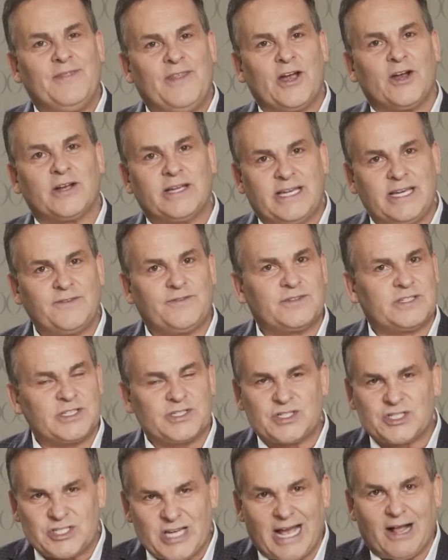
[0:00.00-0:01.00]
their gift
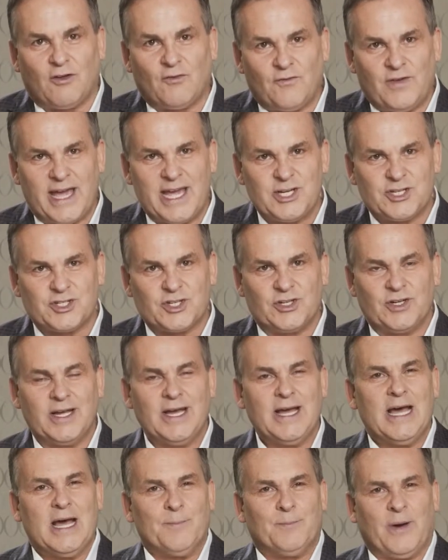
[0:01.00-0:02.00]
is salvation.
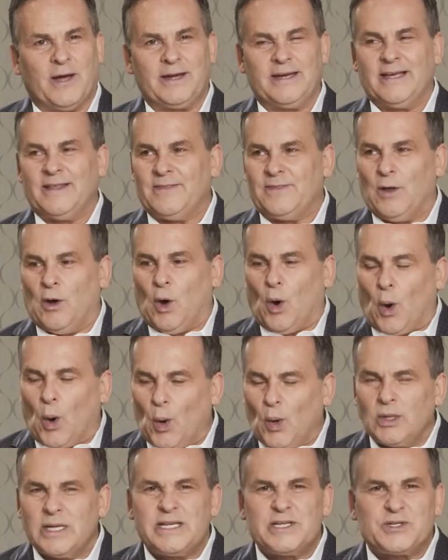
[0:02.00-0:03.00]
But
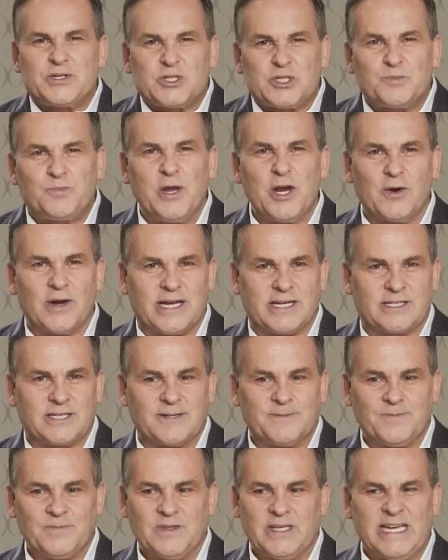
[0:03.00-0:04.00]
Holy
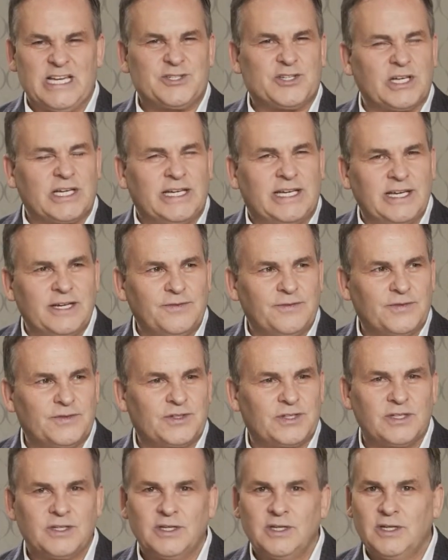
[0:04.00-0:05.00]
Spirit is a
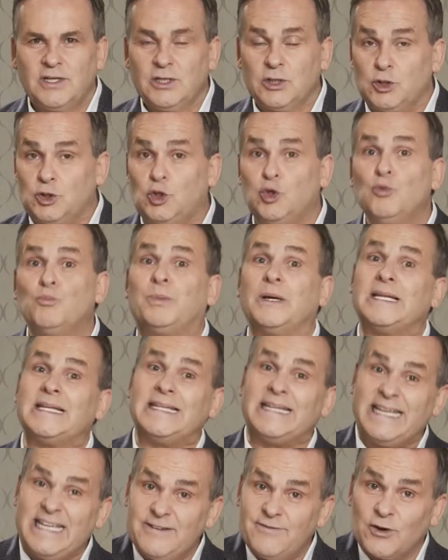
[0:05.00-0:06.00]
gift to
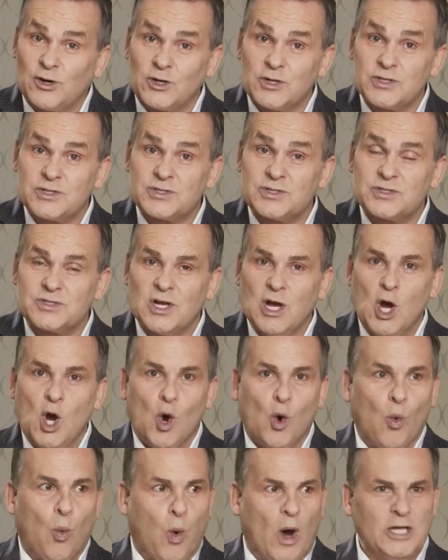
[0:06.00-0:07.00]
believers.
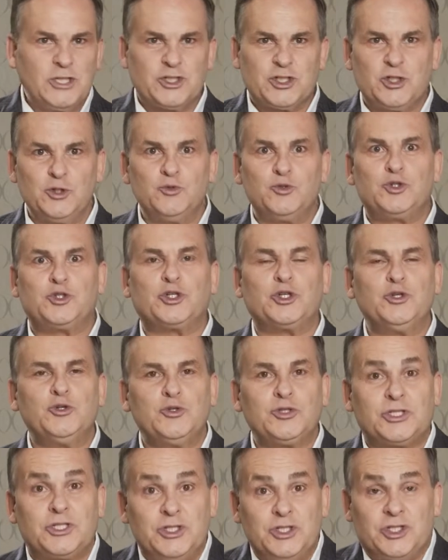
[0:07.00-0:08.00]
Once you
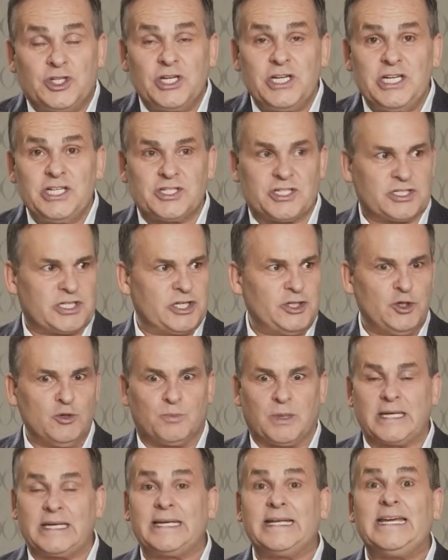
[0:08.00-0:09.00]
choose Jesus and you
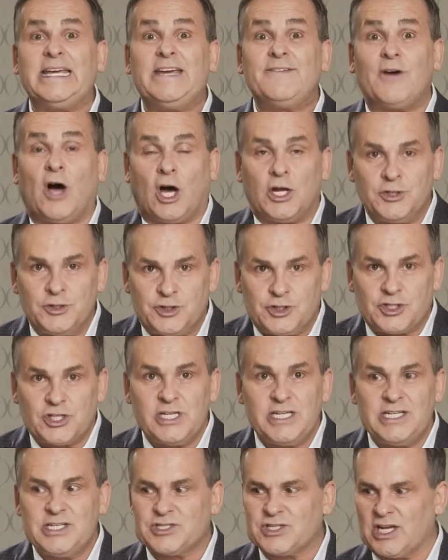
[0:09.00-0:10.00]
believe on
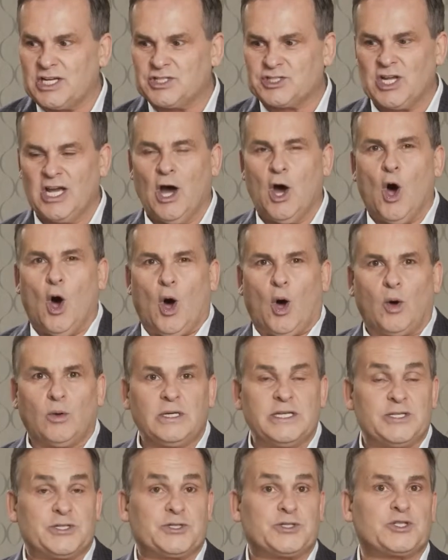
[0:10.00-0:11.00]
Jesus,
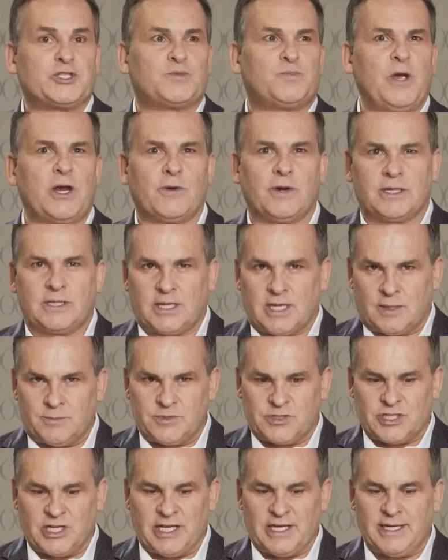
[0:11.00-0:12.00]
Holy Spirit
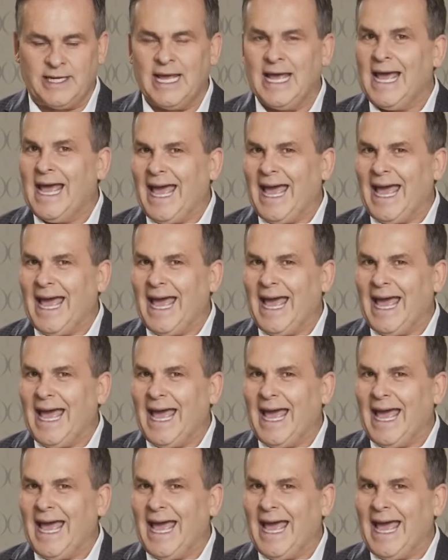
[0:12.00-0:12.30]
comes in,